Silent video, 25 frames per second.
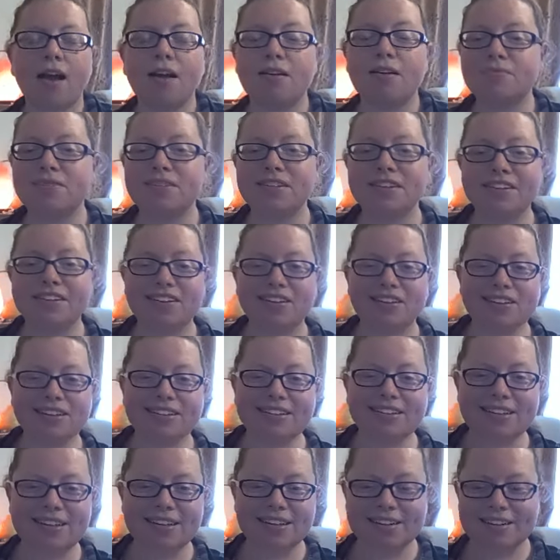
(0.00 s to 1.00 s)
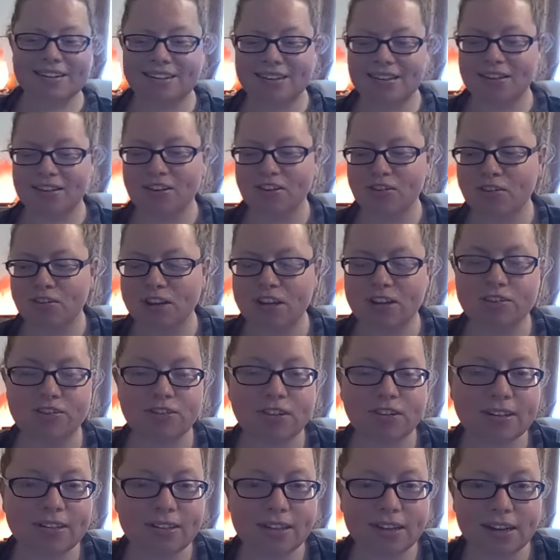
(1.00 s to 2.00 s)
I'm delighted that you're
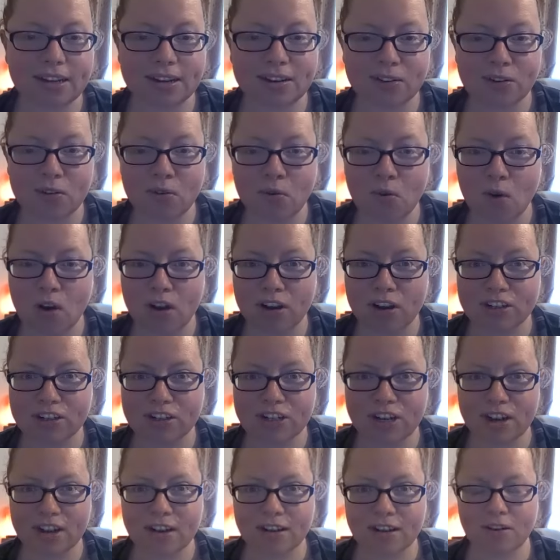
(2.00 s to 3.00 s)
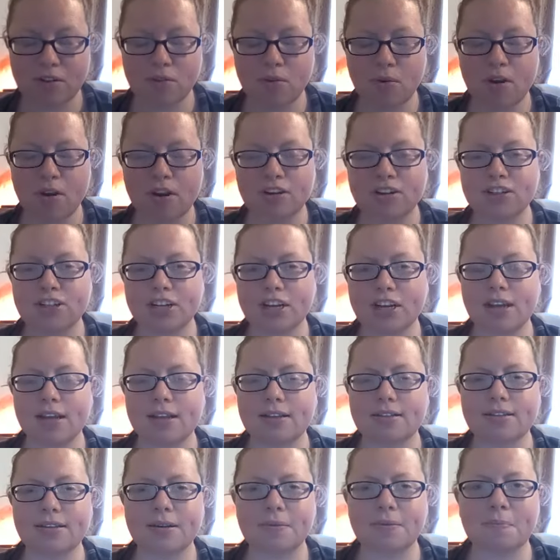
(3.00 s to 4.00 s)
interested in gua sha. Gua sha
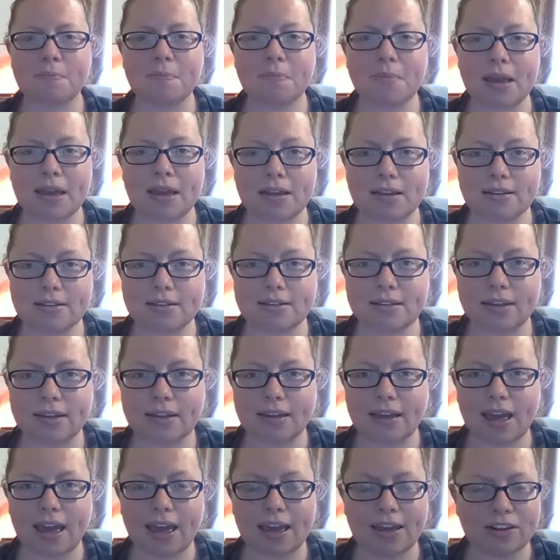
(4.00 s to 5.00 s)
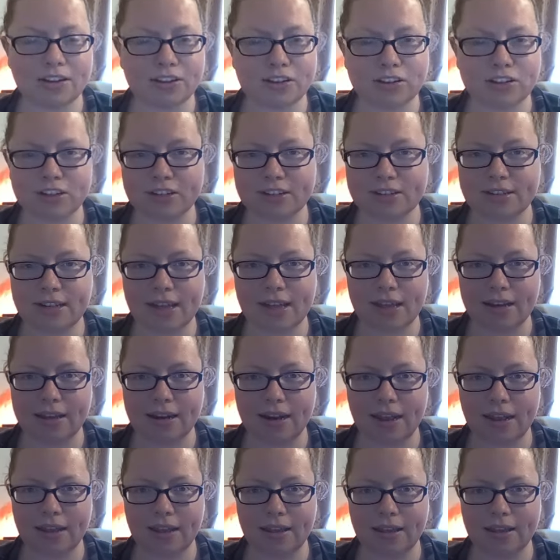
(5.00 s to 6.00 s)
is an amazing ancient
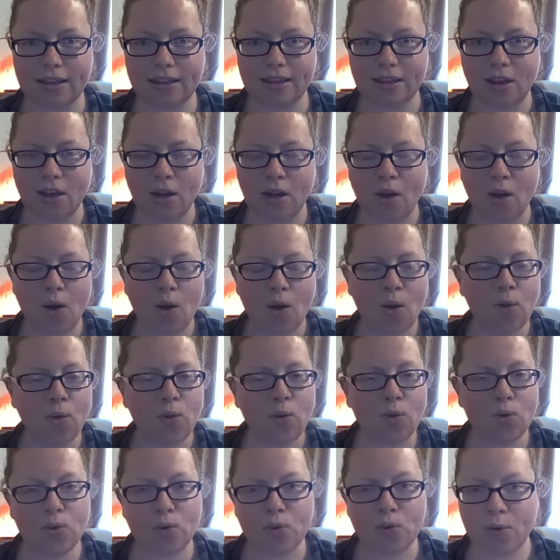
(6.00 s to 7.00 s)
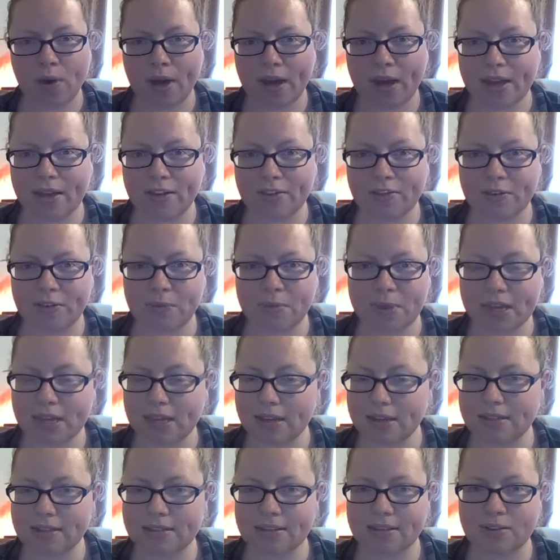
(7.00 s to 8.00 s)
technique all the way from the
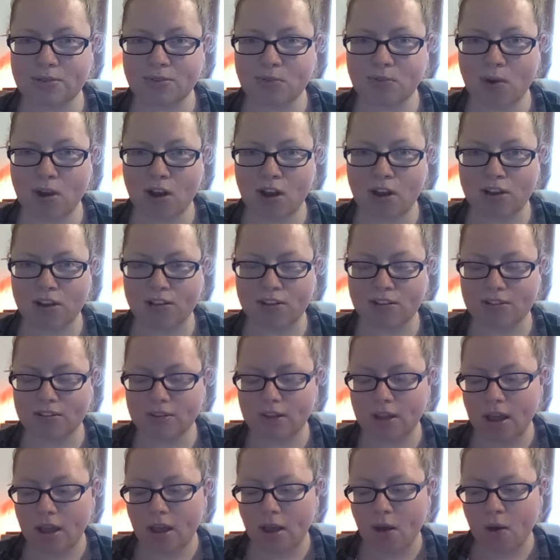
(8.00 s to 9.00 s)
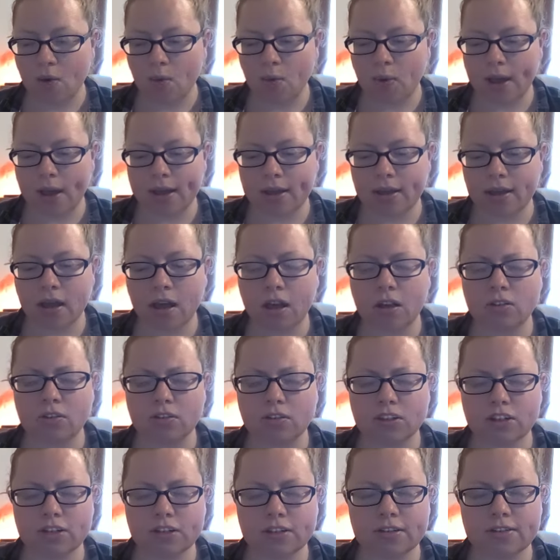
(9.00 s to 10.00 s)
Eastern world, where
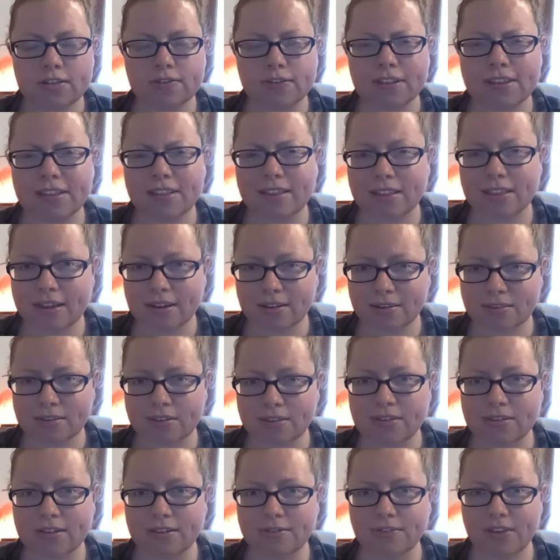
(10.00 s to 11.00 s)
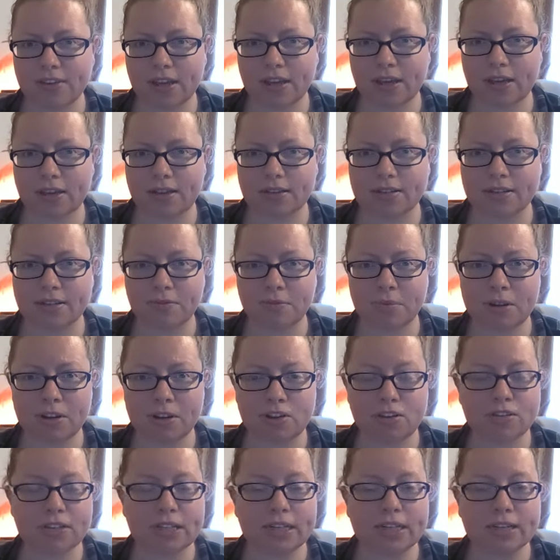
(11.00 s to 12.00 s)
cultures for thousands of years have
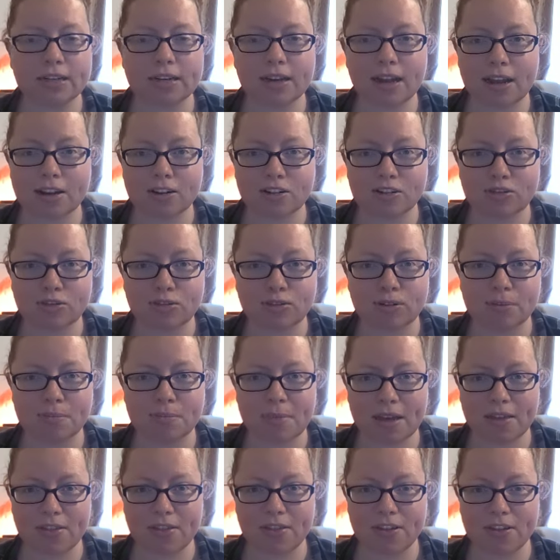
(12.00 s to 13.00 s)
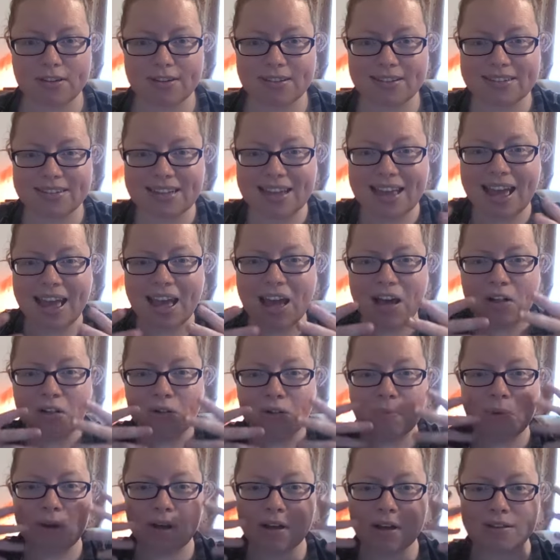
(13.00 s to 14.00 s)
been using natural methods to
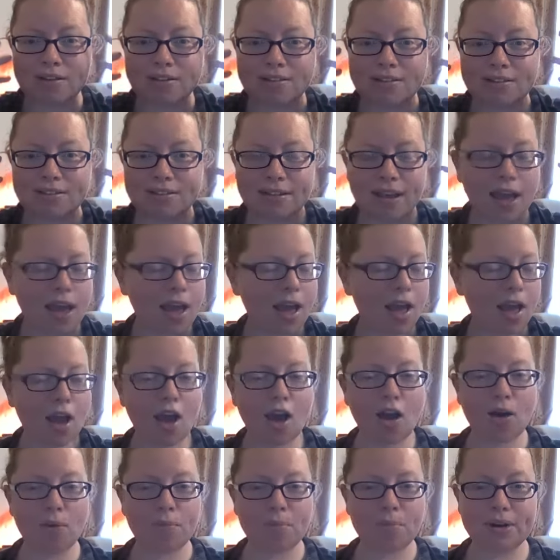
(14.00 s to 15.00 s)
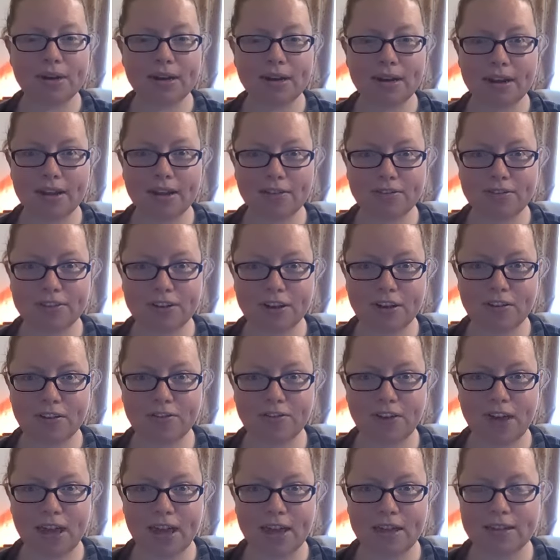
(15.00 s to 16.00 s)
help us uplift our
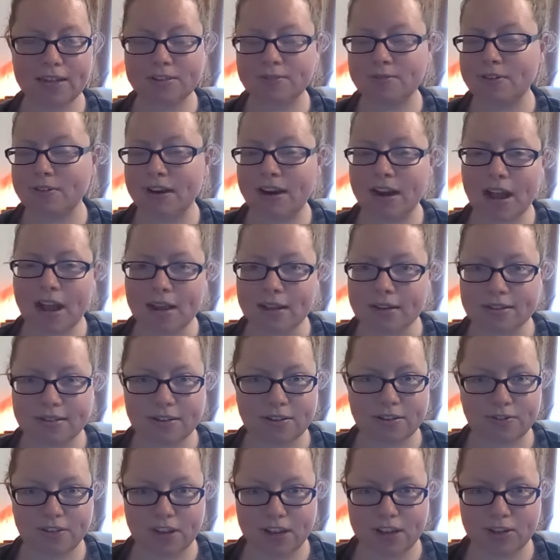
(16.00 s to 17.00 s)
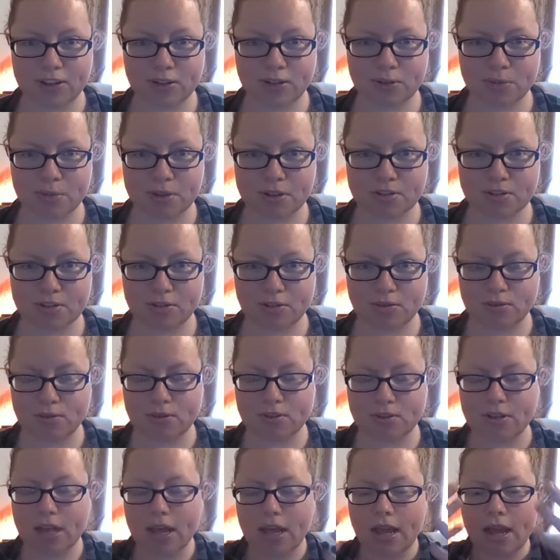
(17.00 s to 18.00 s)
face, relax our facial
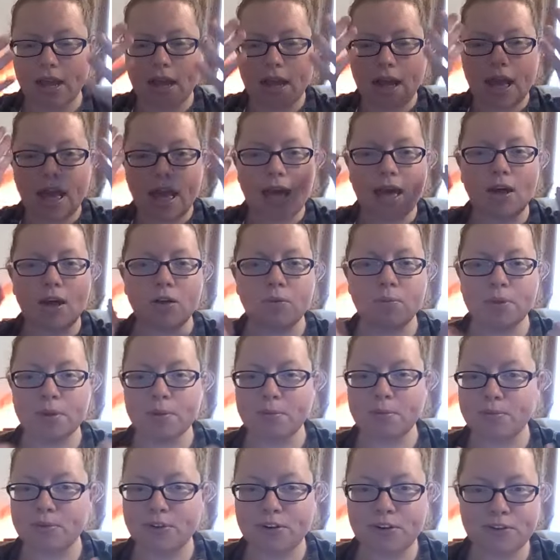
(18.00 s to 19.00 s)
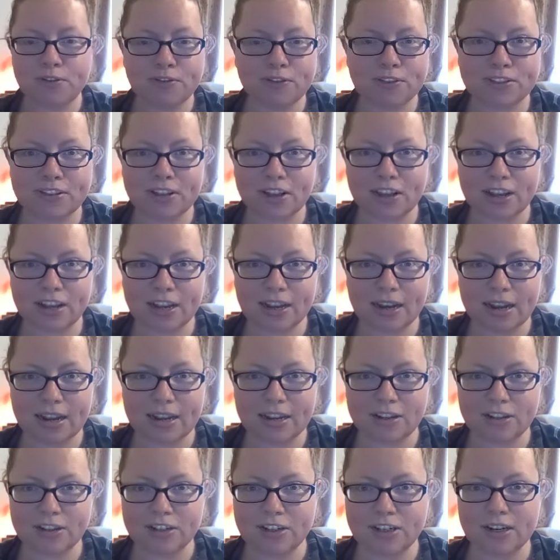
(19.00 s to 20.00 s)
muscles, help improve the
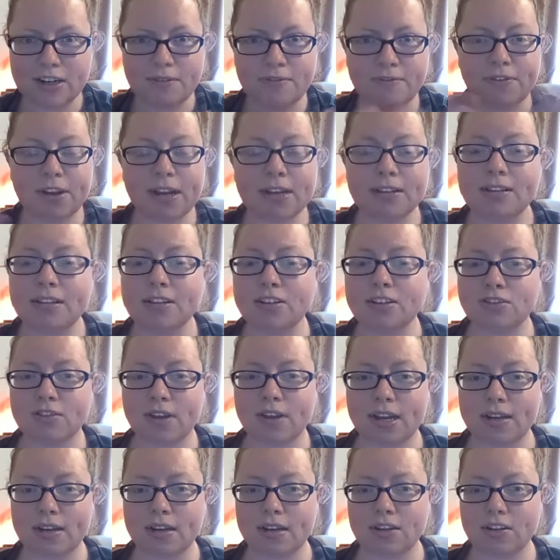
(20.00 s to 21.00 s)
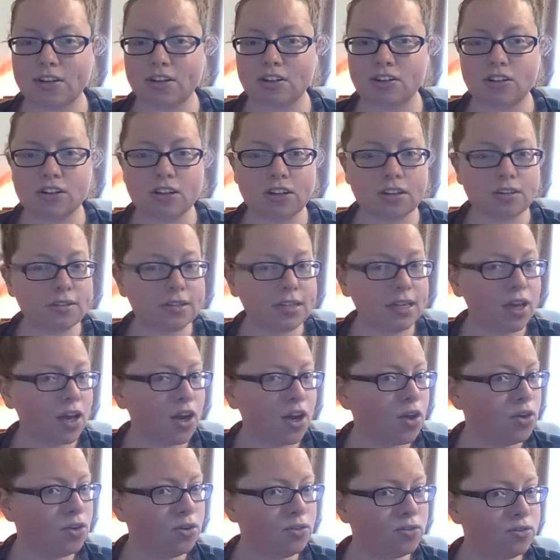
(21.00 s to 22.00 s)
circulation, lymphatic drainage, and just the
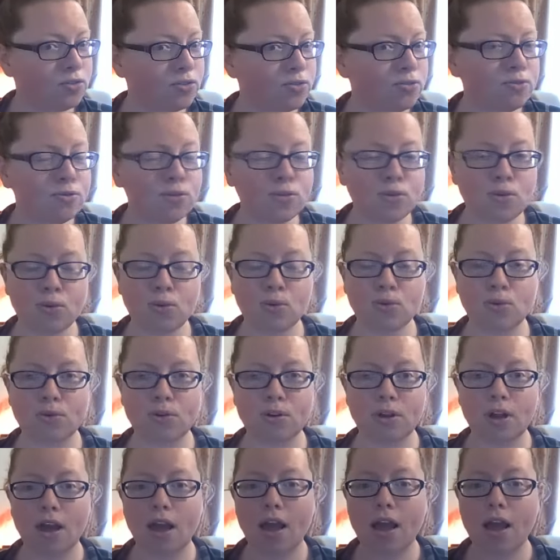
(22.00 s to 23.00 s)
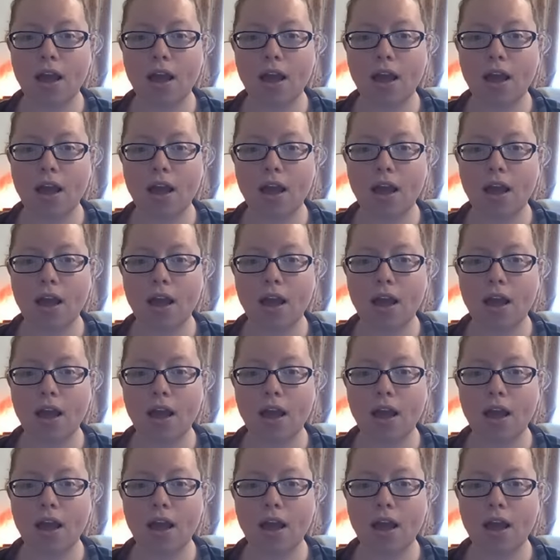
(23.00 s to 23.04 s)
overall